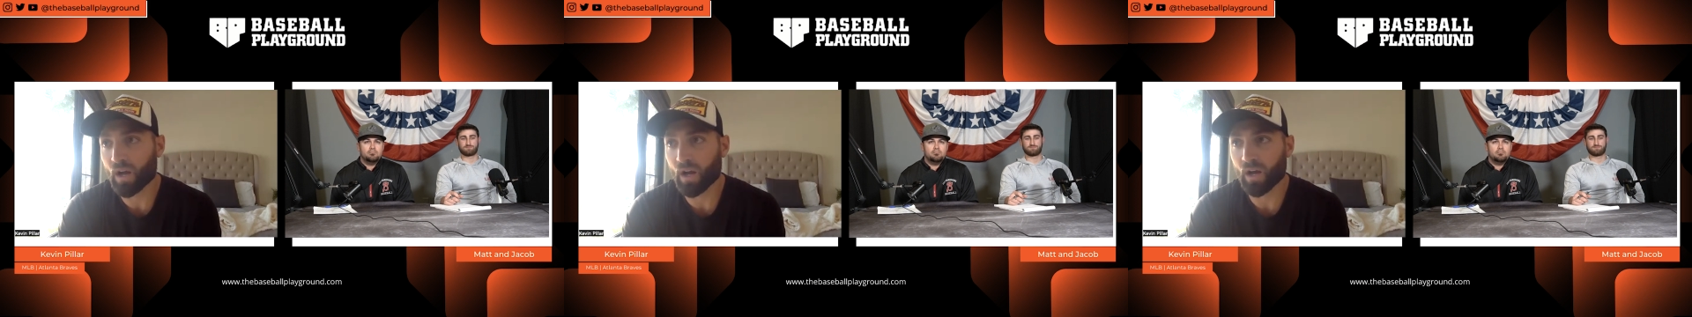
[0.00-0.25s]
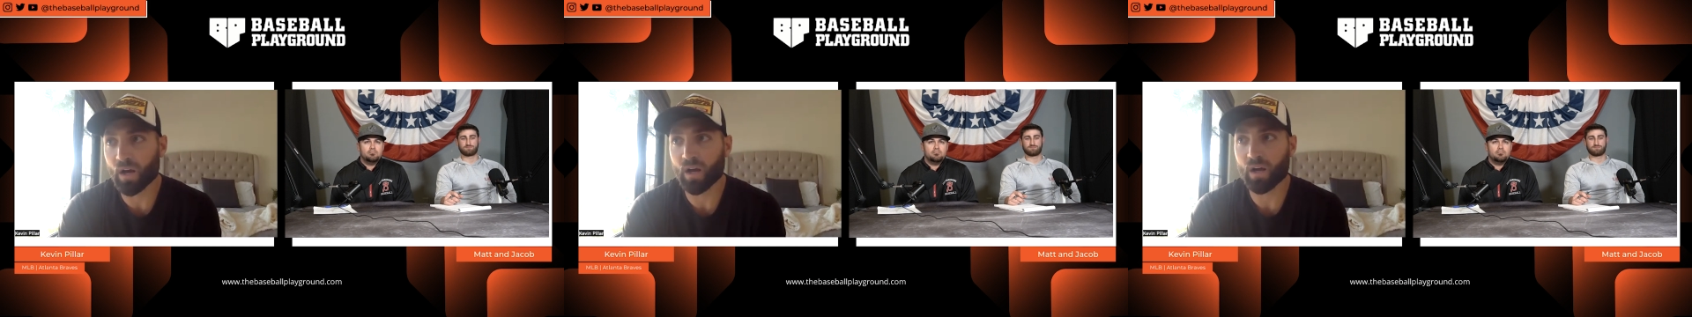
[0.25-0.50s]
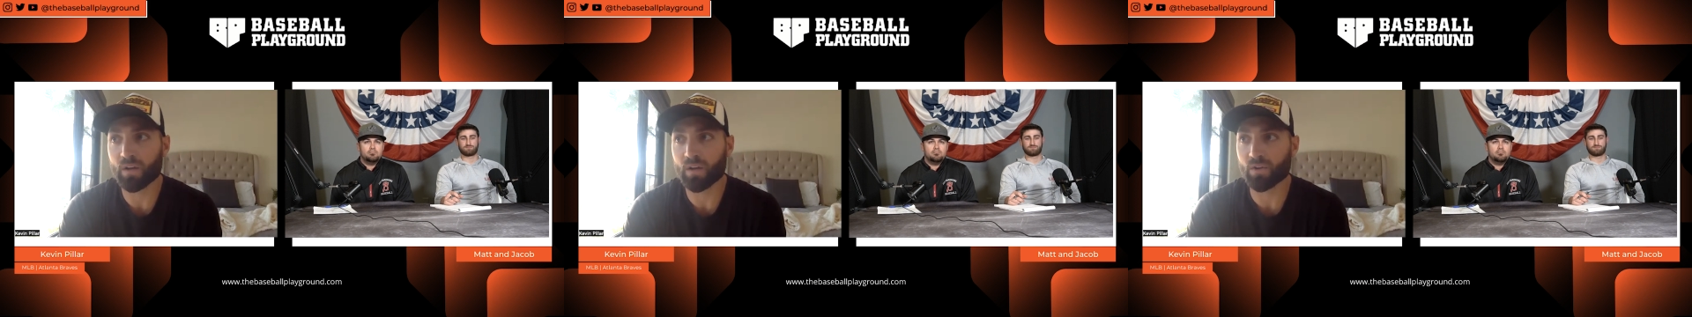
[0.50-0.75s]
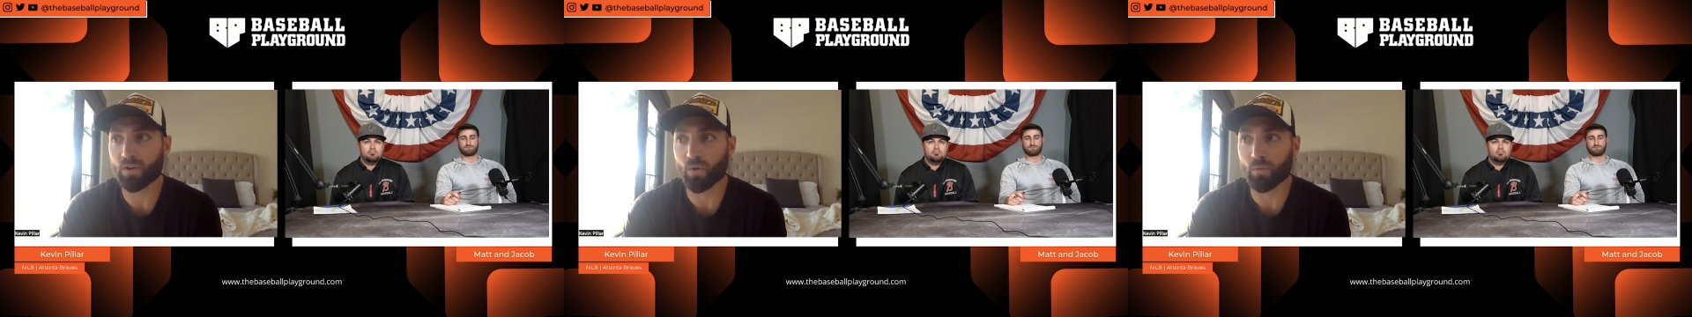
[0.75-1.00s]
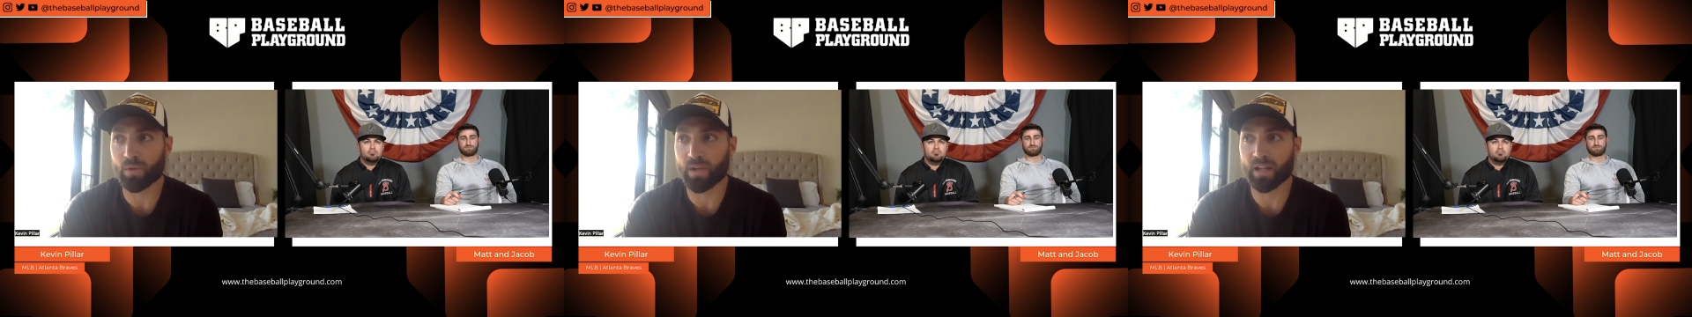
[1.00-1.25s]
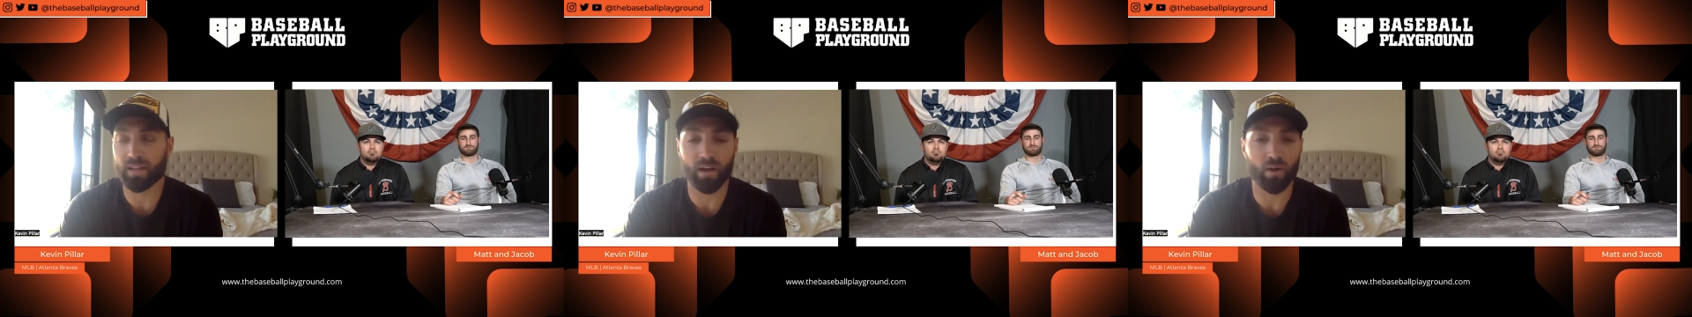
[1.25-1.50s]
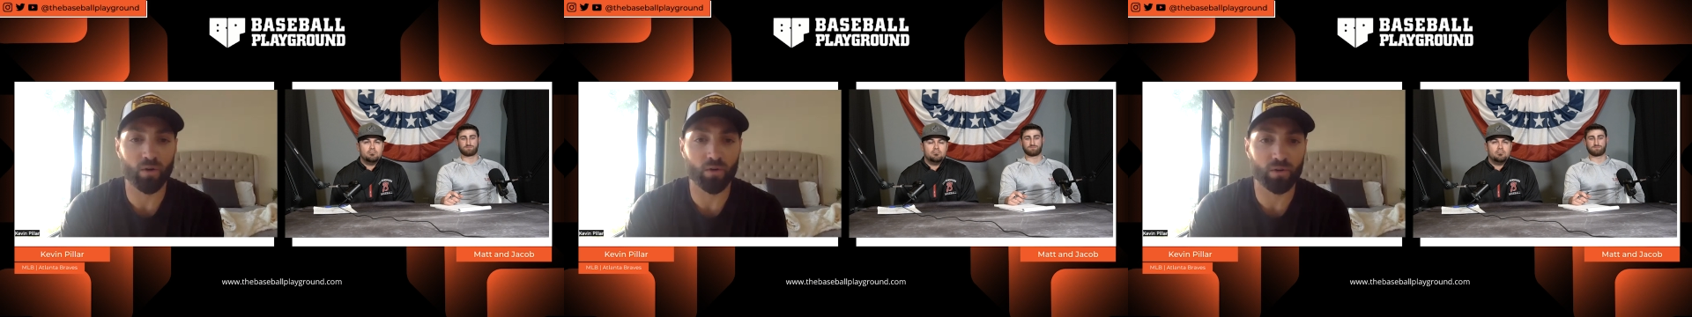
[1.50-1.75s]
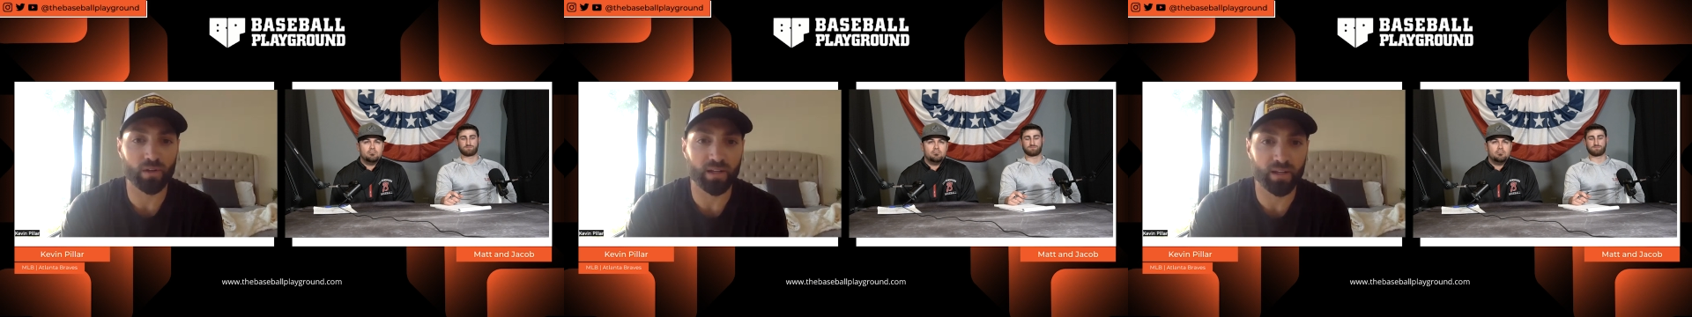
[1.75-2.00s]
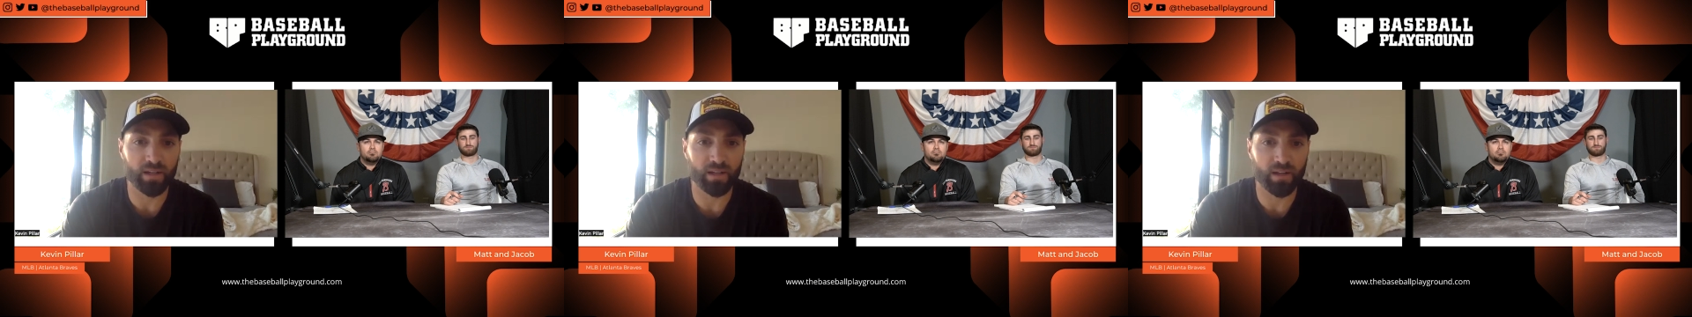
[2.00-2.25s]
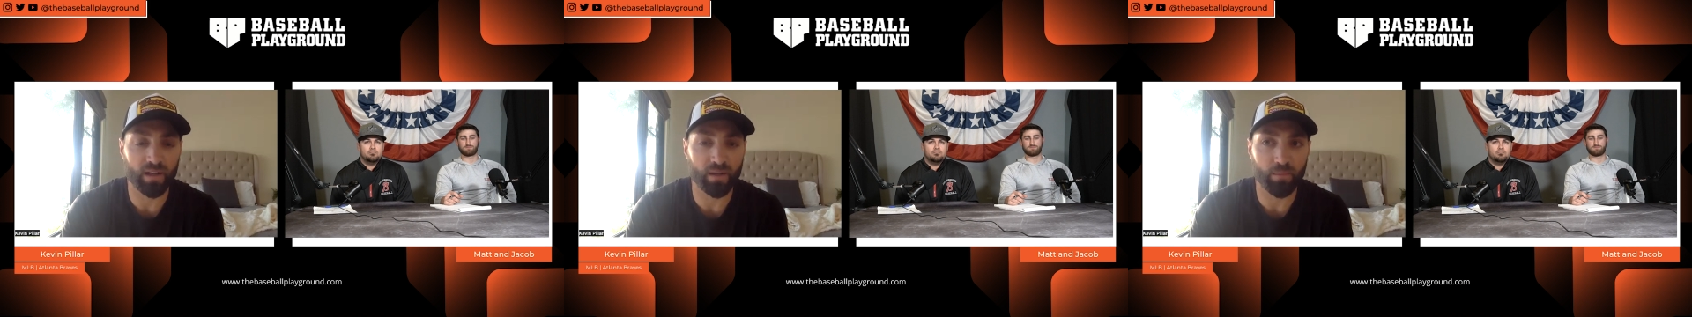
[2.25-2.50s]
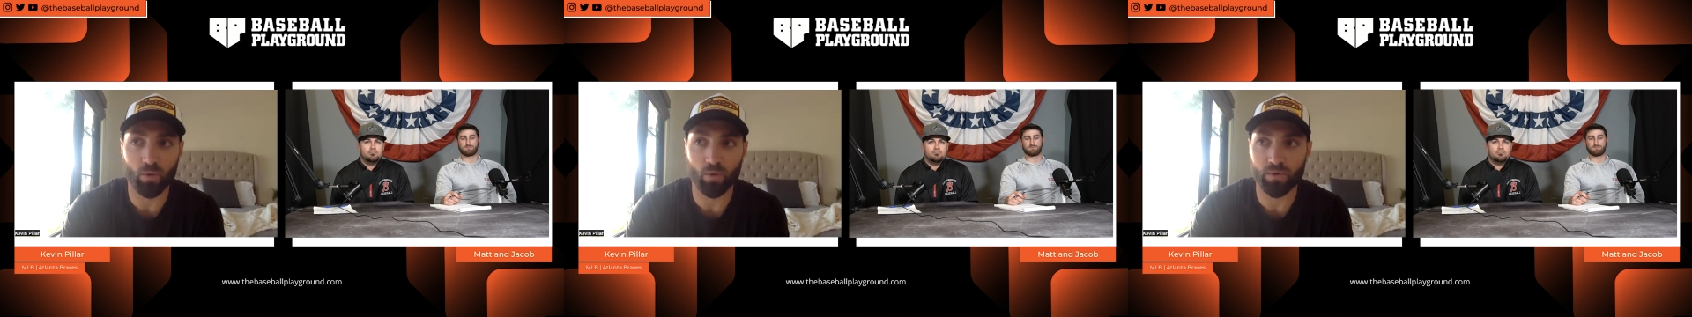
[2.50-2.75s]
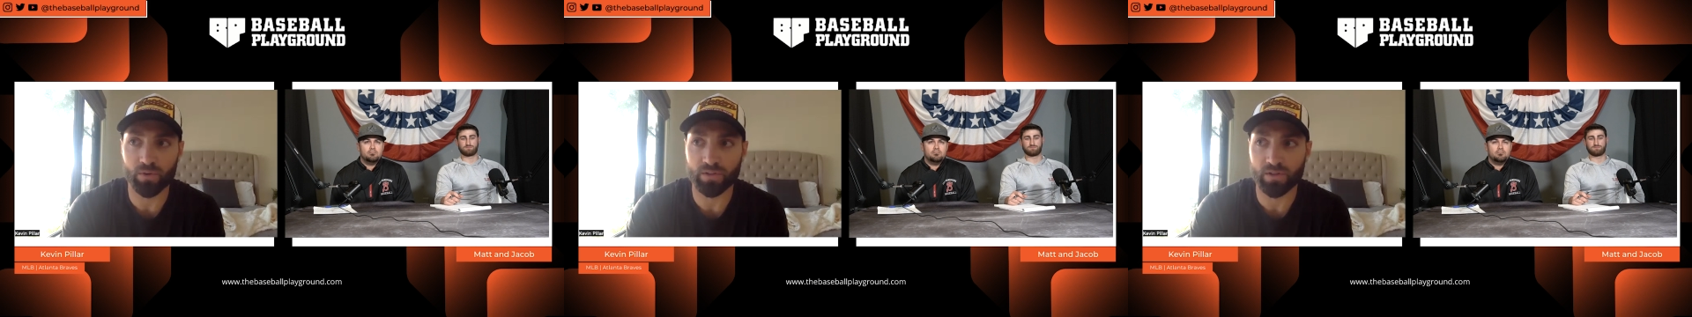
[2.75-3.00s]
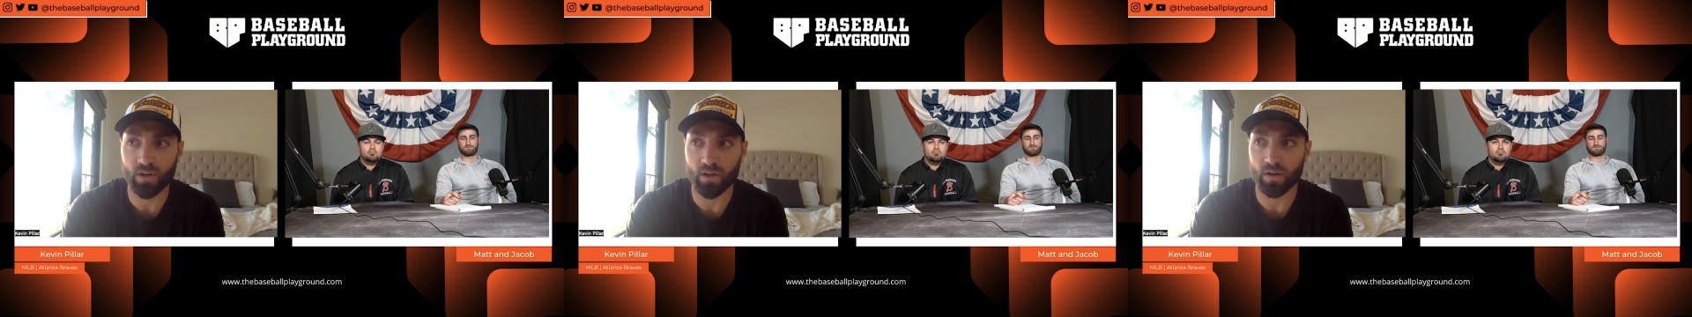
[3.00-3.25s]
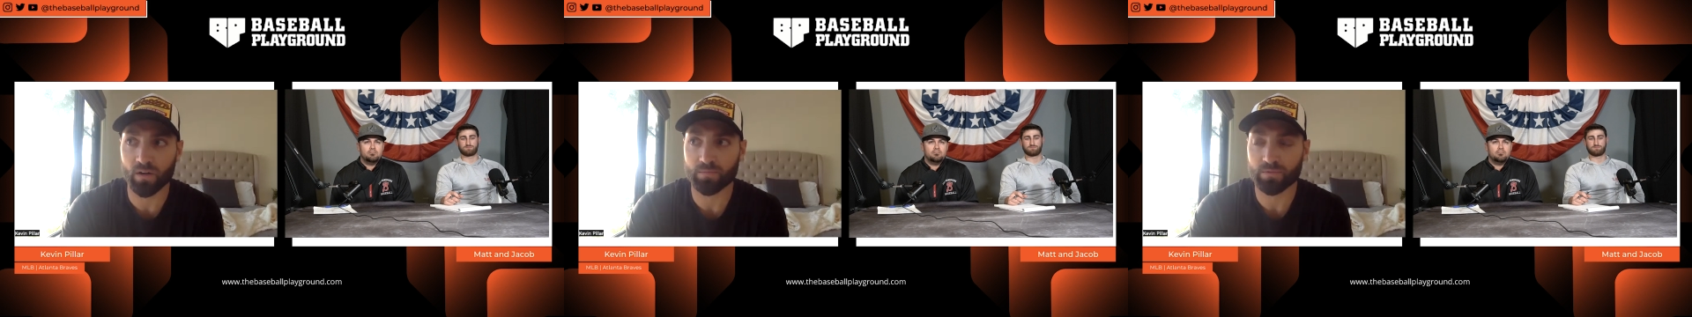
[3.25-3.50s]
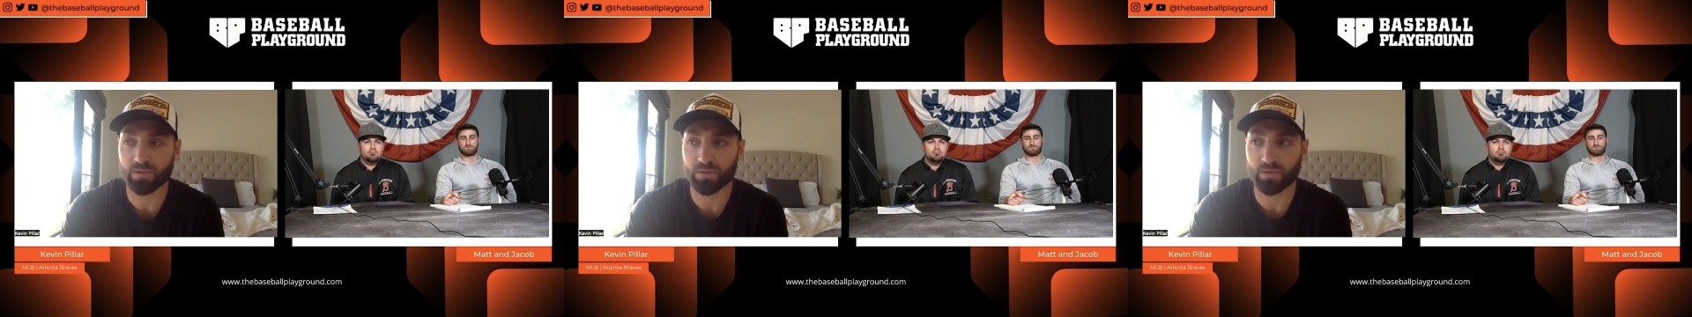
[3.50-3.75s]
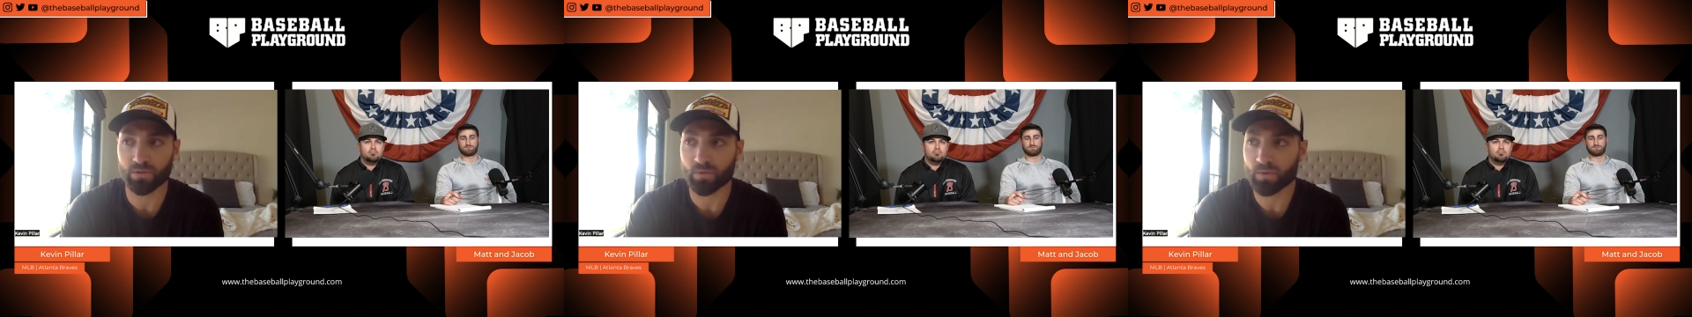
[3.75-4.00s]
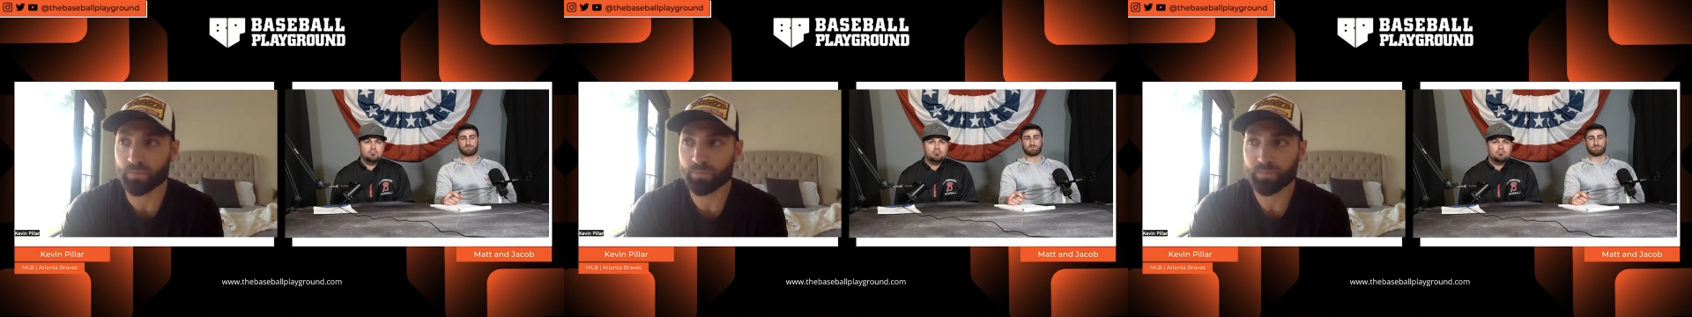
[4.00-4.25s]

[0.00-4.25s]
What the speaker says: getting there early and pulling the tarp to